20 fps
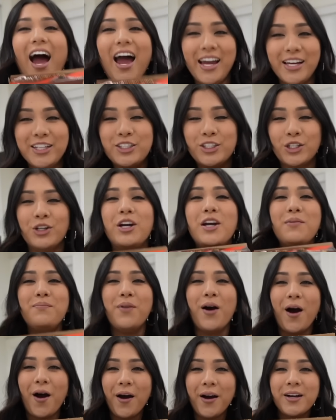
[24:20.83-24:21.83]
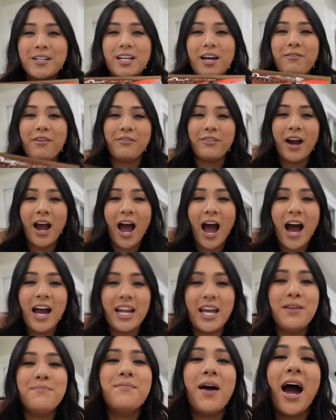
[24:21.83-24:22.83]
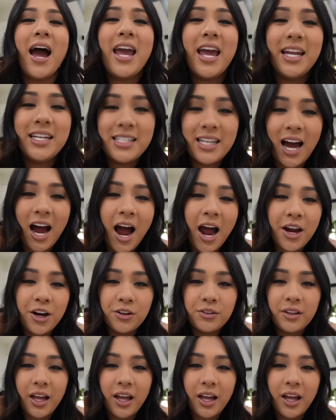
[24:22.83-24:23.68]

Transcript: ice cream bars I've ever had in my entire